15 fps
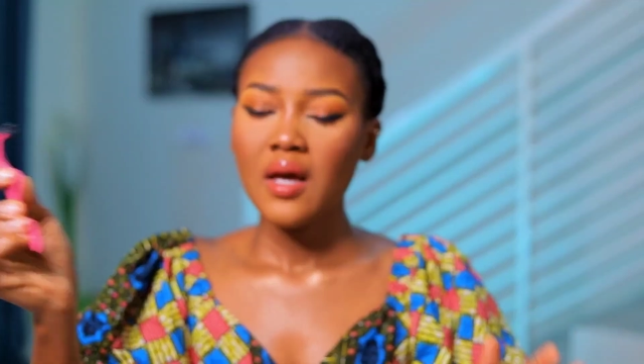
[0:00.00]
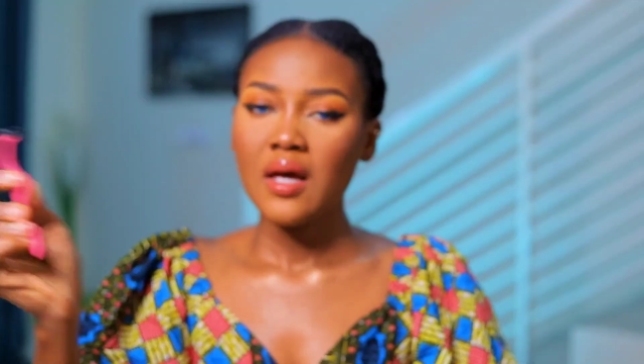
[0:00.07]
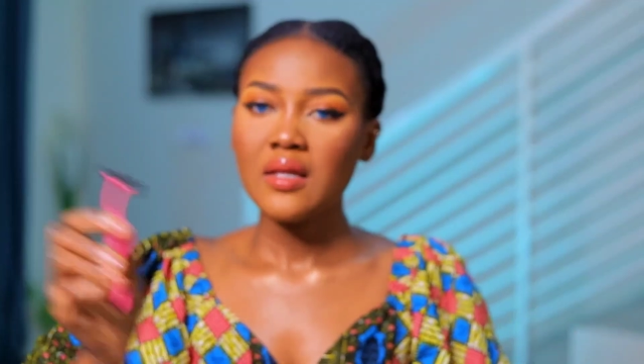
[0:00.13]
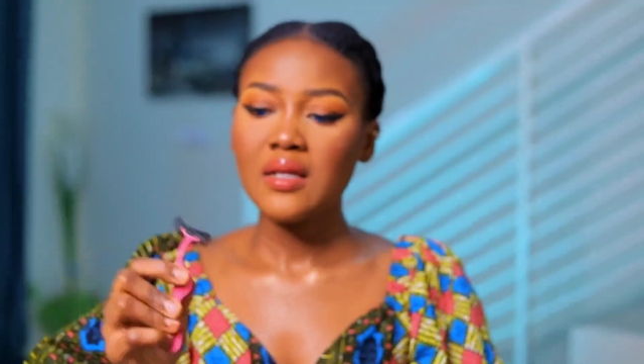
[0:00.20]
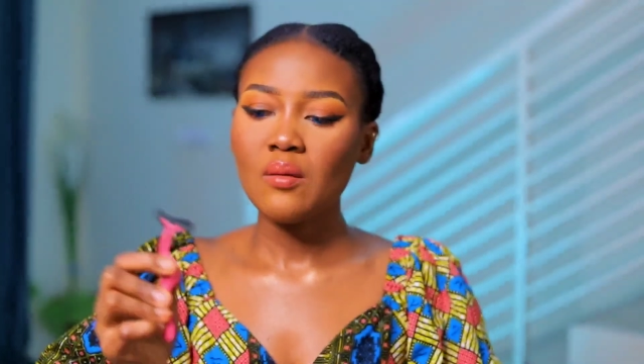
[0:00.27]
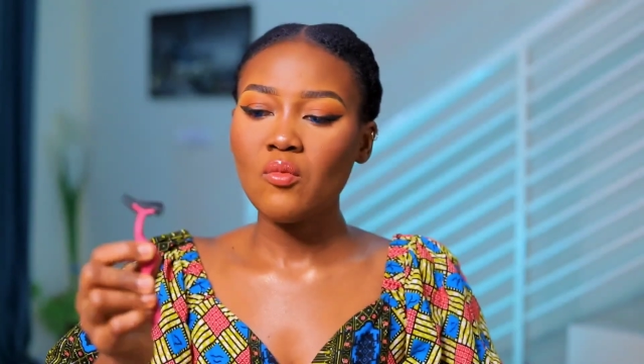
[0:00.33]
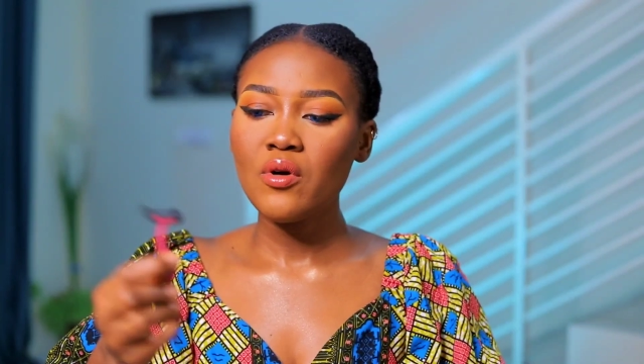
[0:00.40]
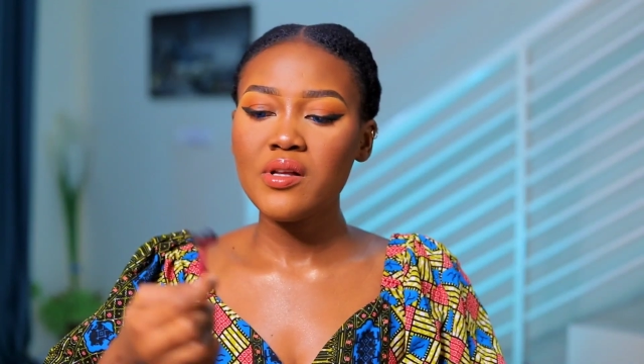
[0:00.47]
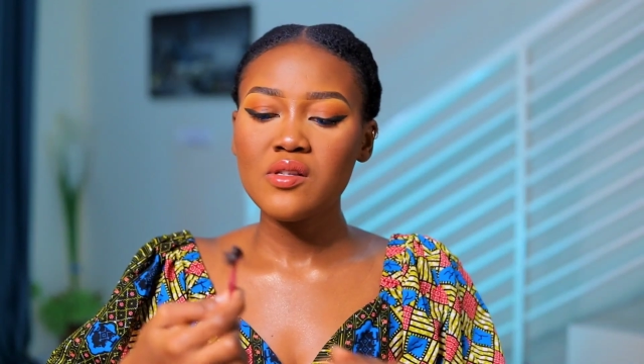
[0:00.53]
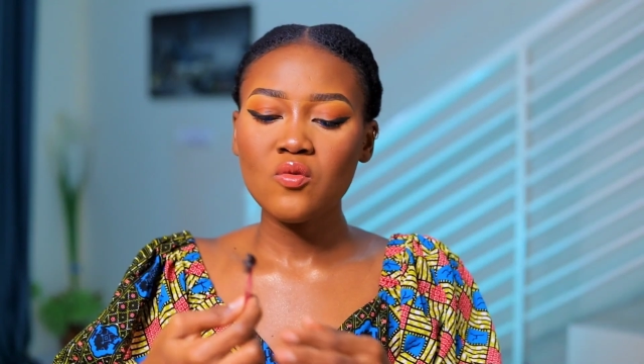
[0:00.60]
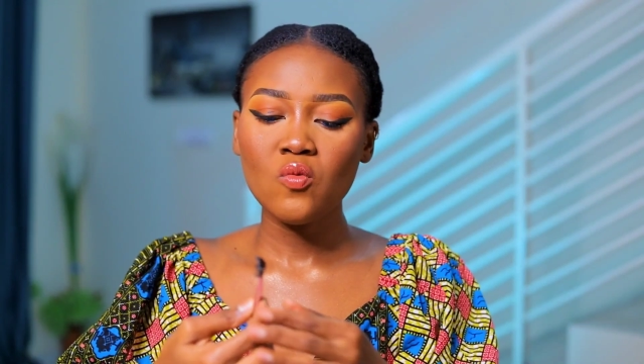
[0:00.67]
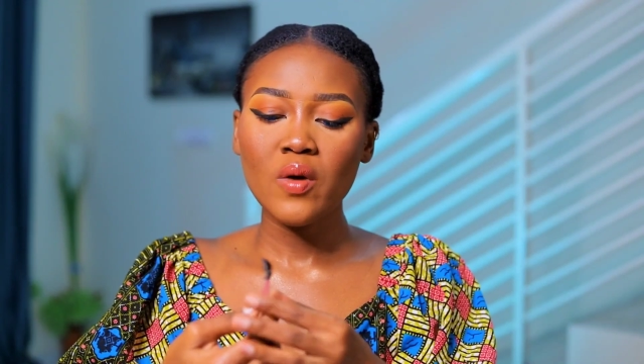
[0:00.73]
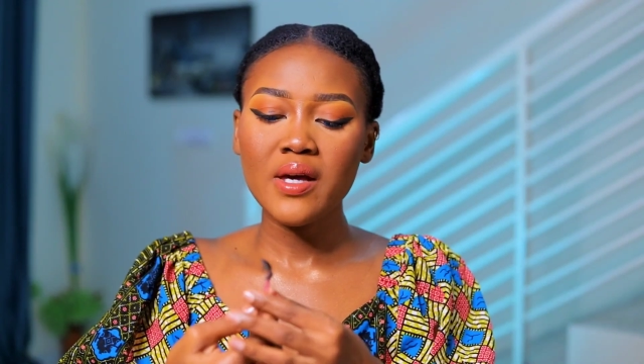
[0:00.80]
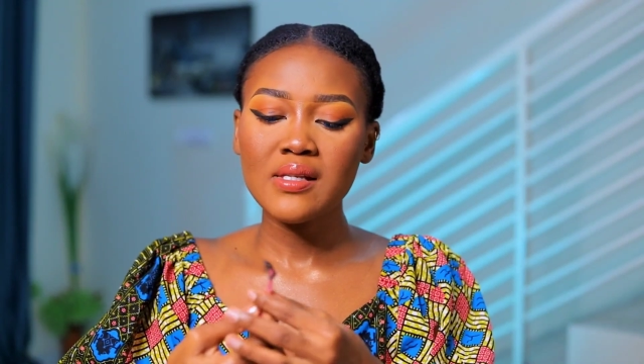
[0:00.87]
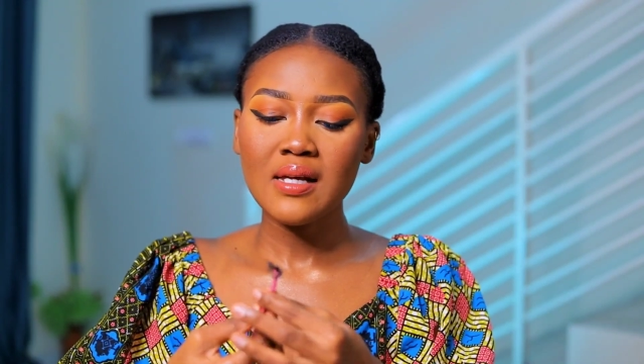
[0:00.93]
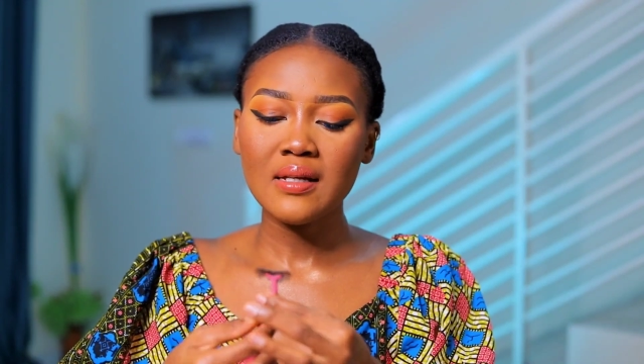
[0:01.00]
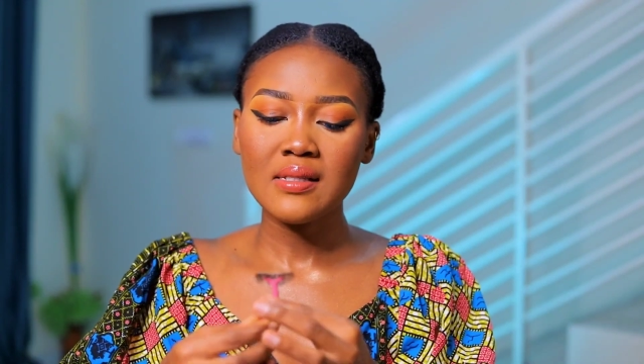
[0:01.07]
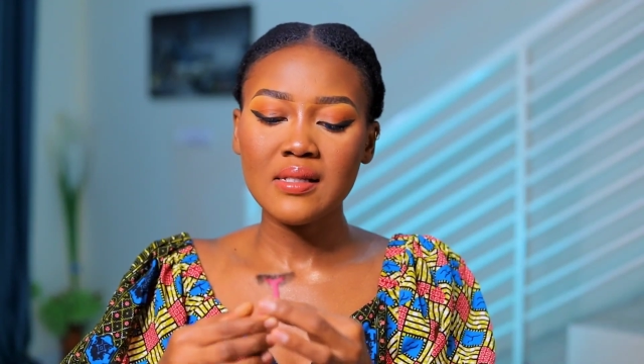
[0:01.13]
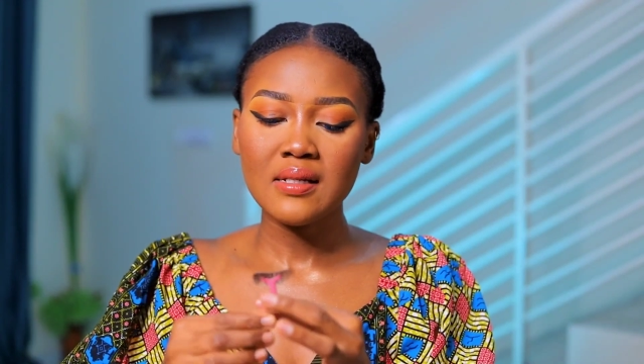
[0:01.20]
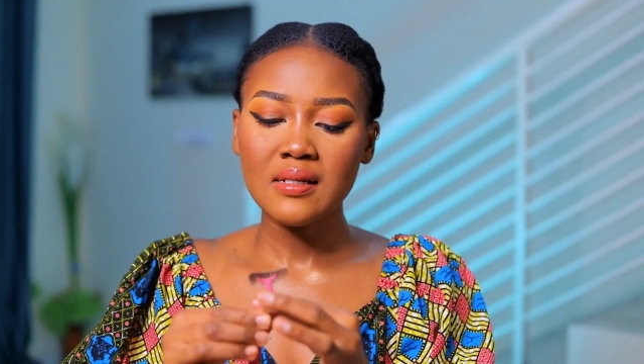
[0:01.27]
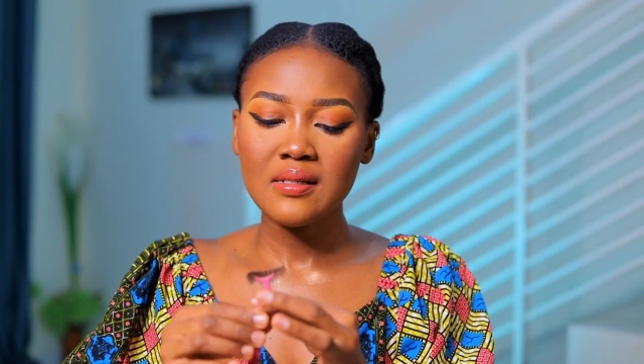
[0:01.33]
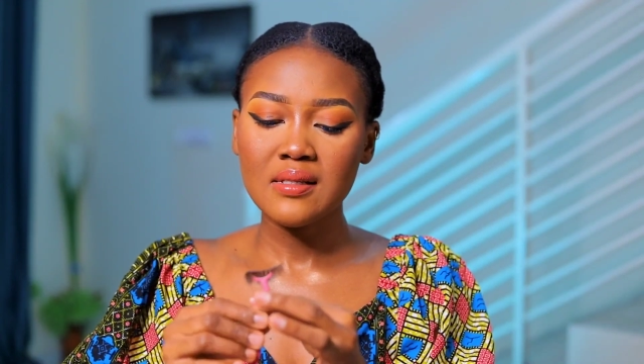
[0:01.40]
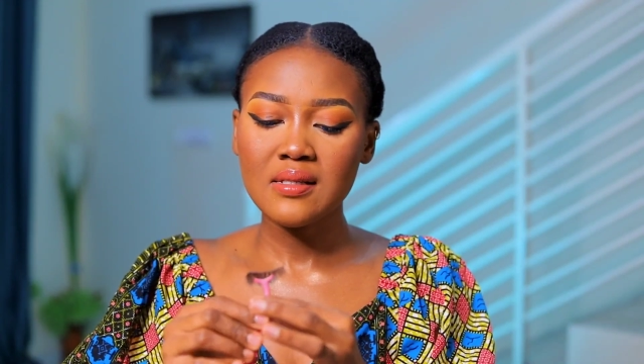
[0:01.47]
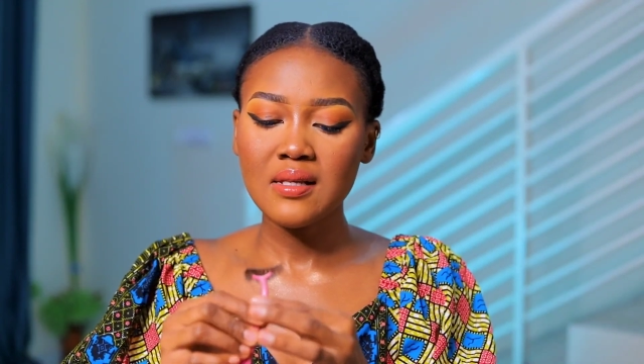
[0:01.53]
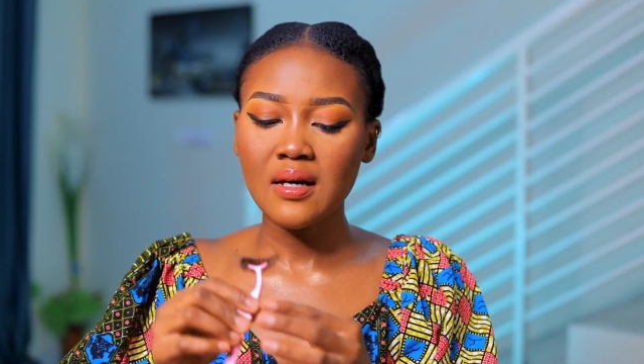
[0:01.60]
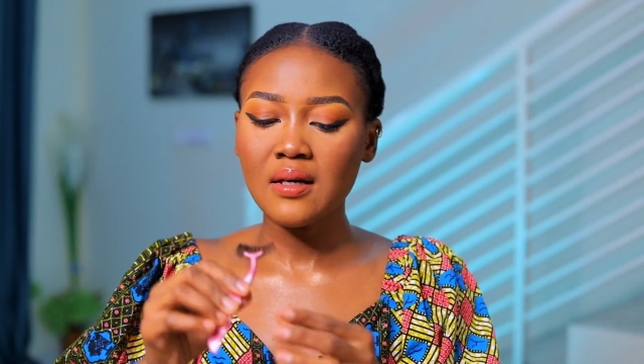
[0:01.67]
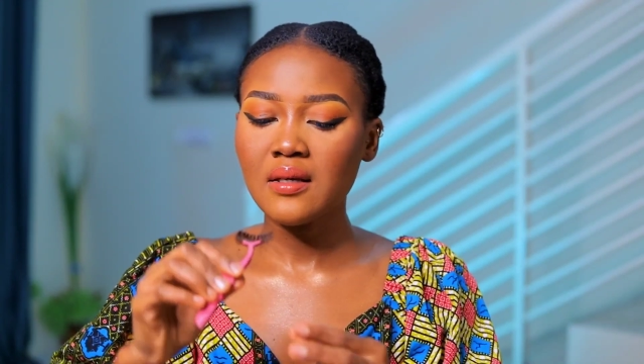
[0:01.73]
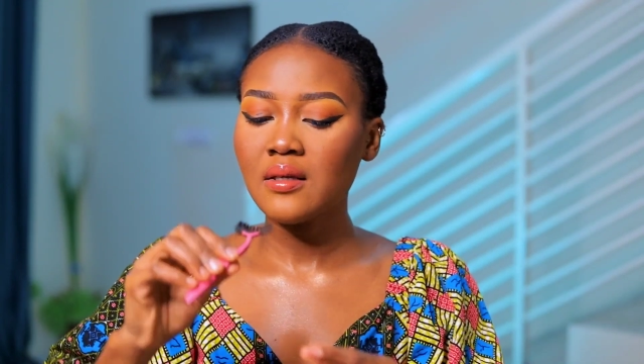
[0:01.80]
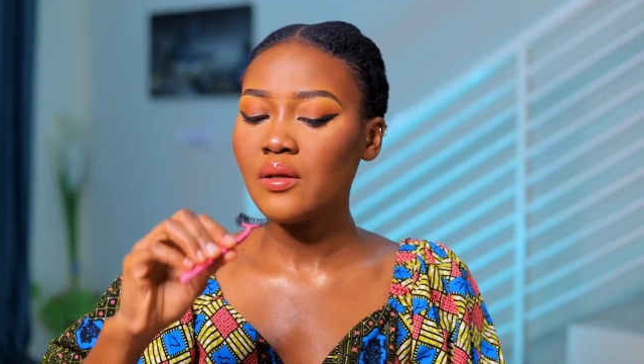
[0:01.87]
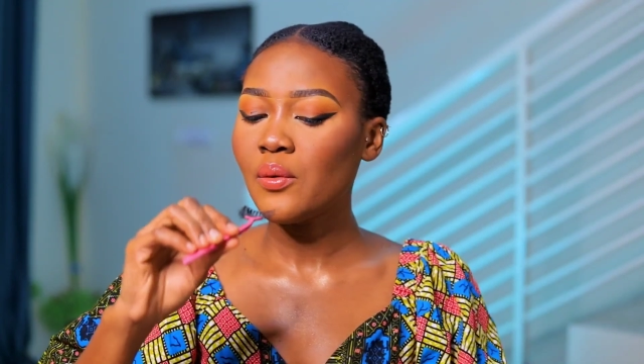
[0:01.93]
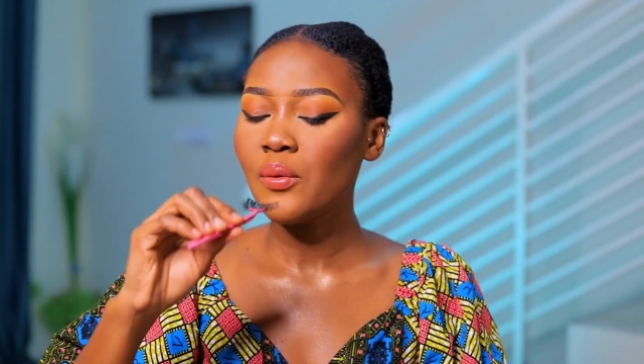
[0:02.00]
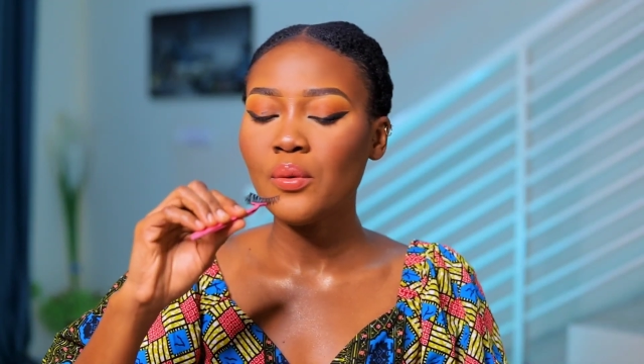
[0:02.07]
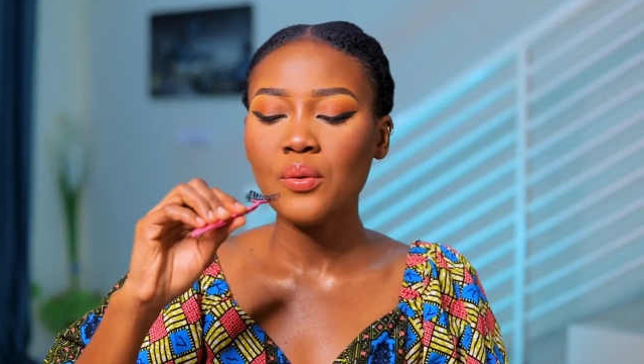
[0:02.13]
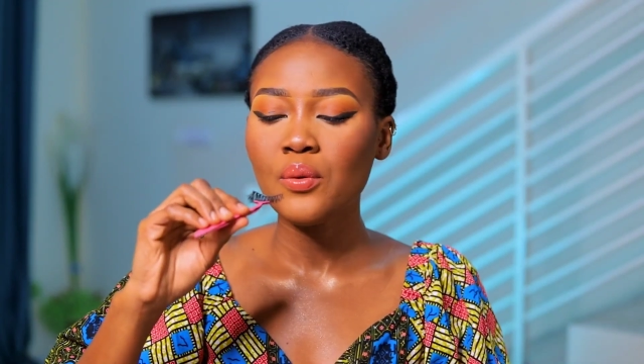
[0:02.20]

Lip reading: and then I'm going to wait until it's tacky.